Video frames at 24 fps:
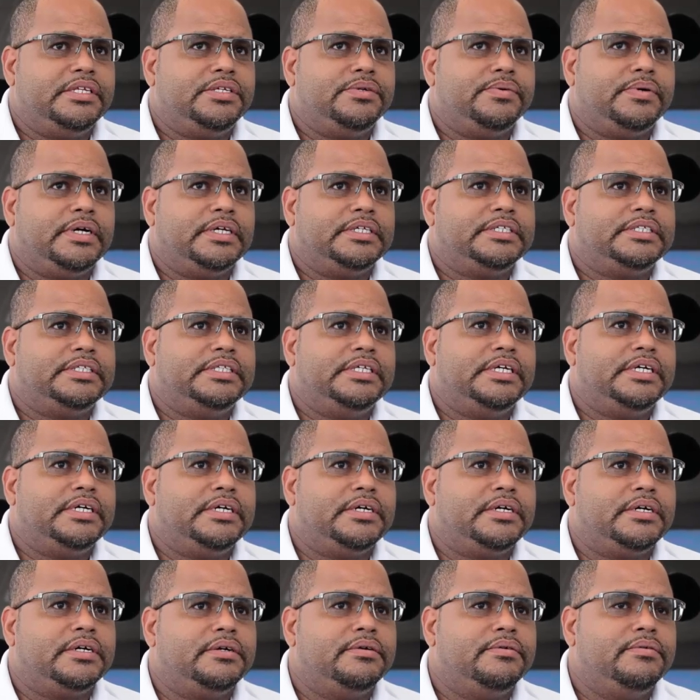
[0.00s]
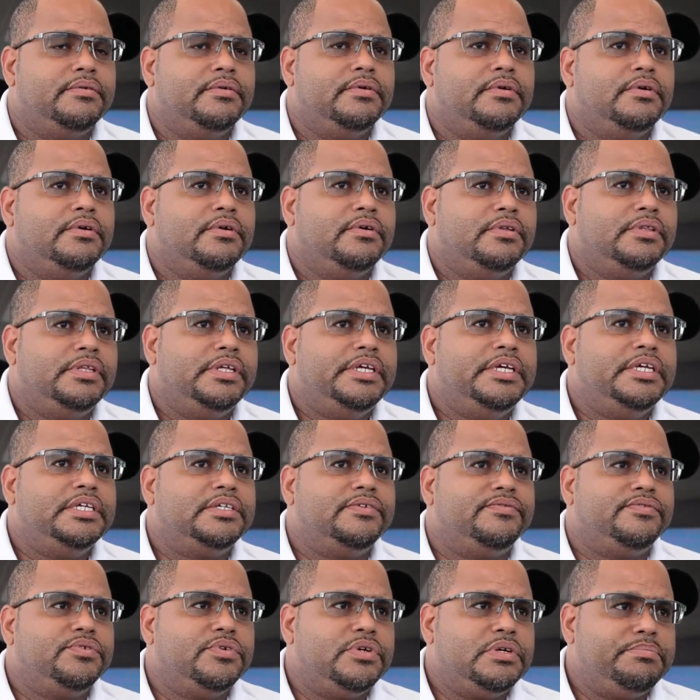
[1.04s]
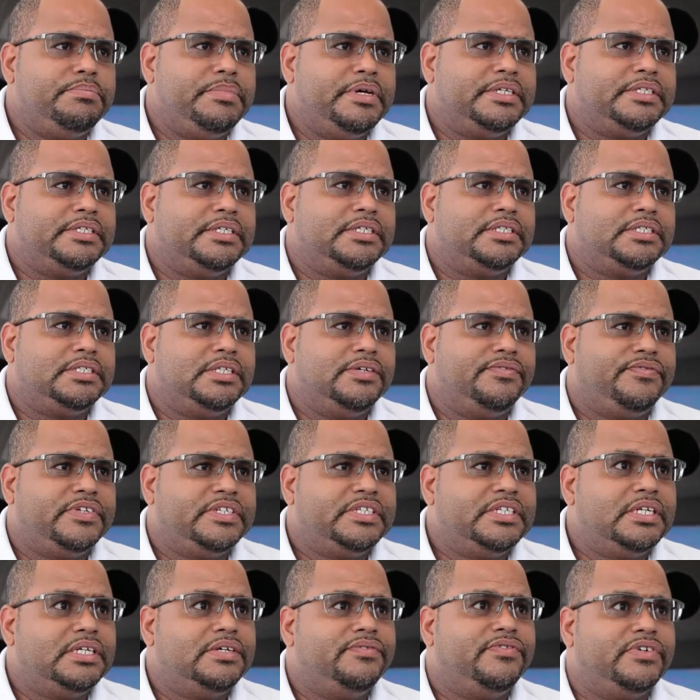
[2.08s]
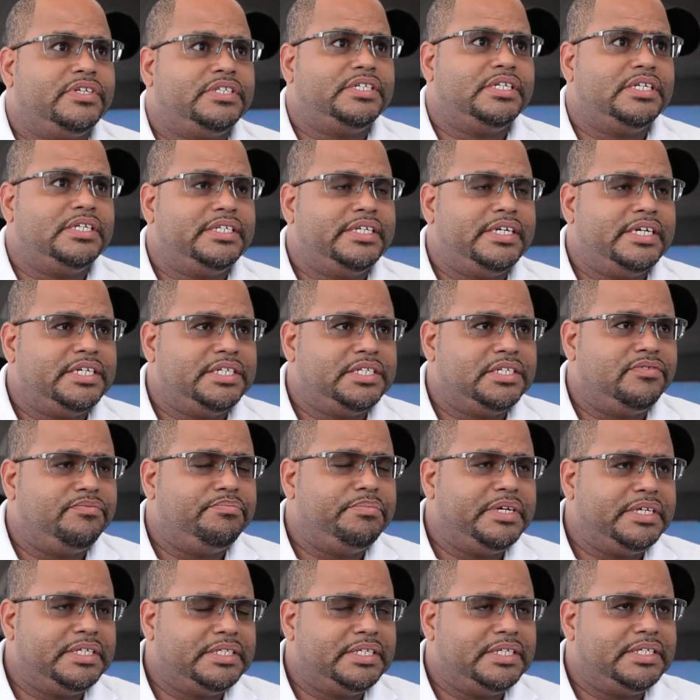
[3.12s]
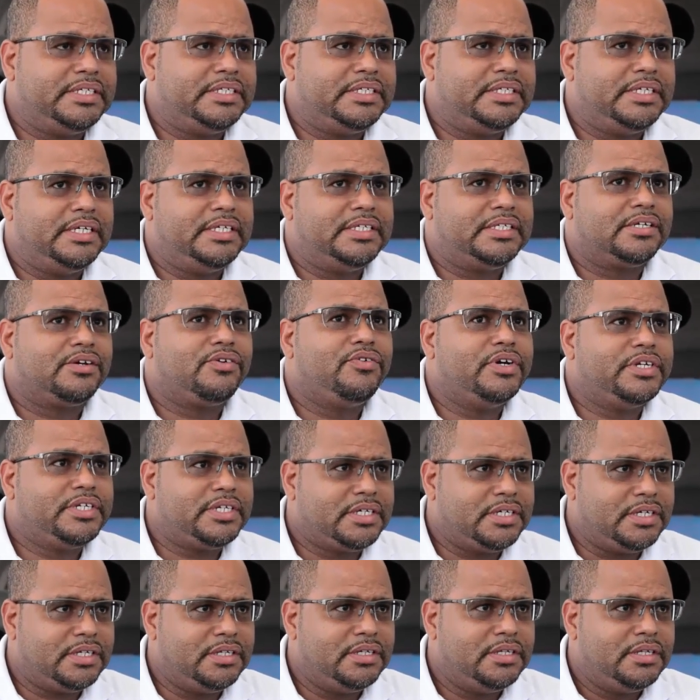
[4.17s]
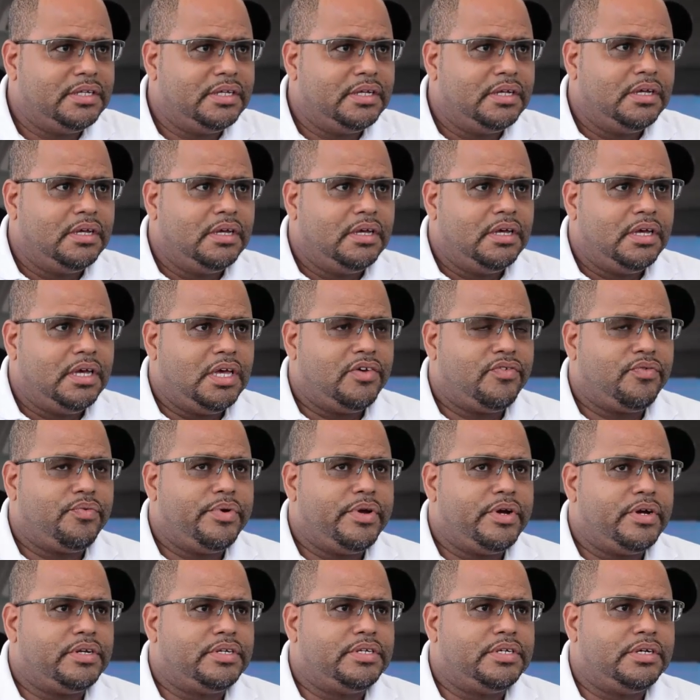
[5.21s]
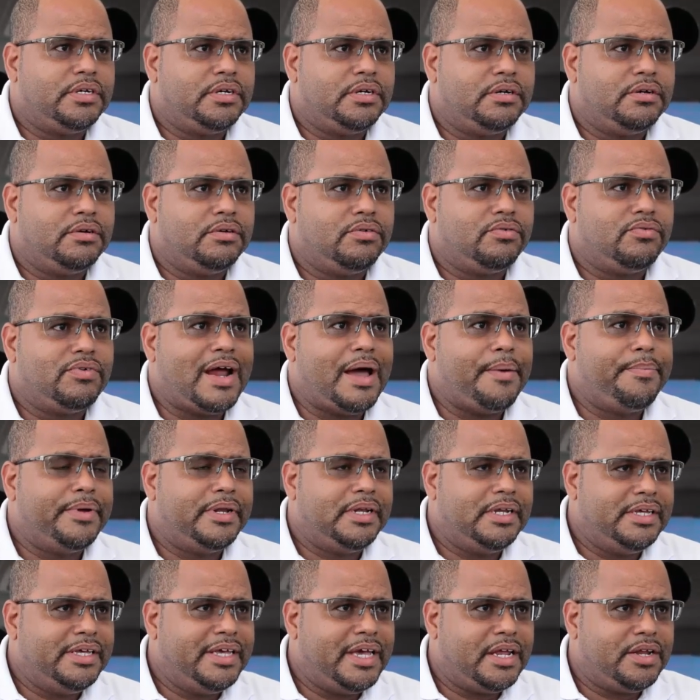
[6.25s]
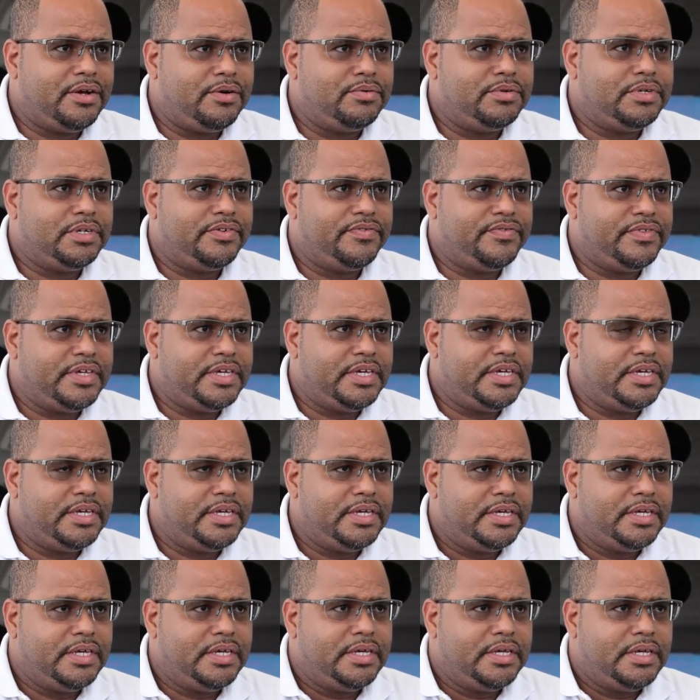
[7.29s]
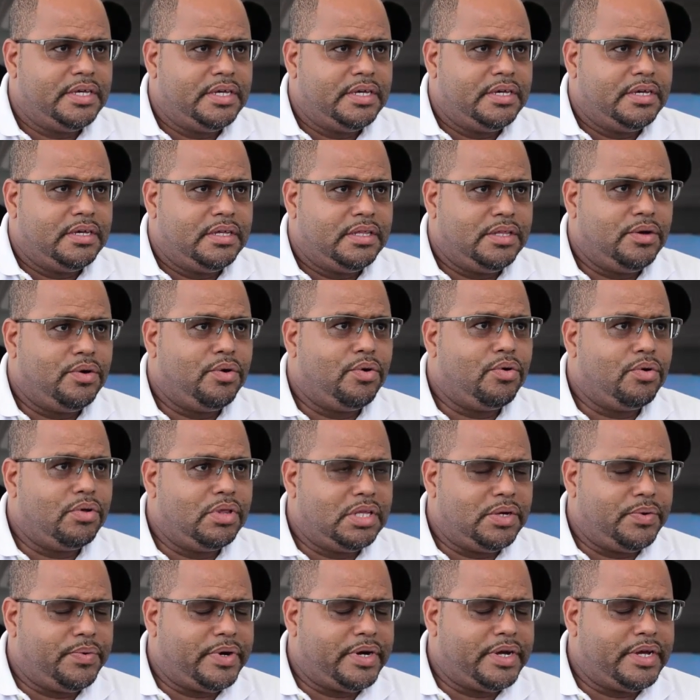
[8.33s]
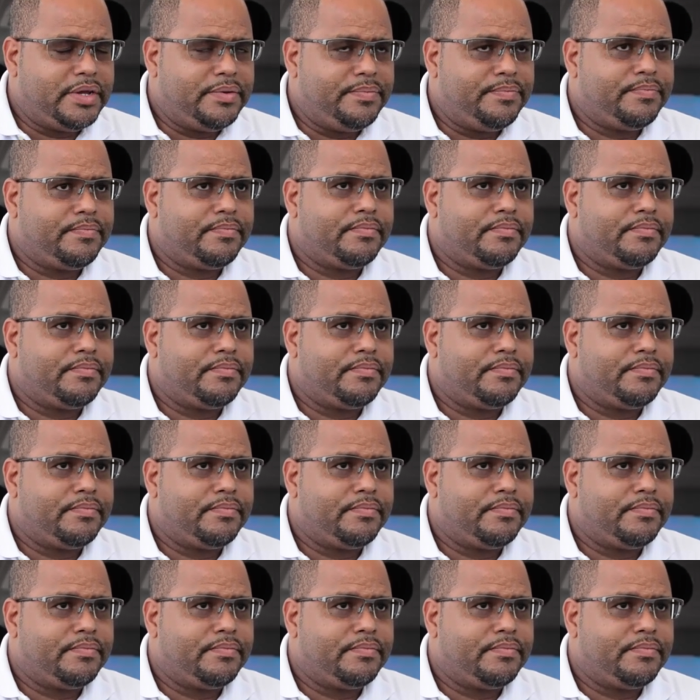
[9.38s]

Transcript: to us the ease of doing business, the facilitation of business is critical if we are to rapidly get out of the hole that we're in.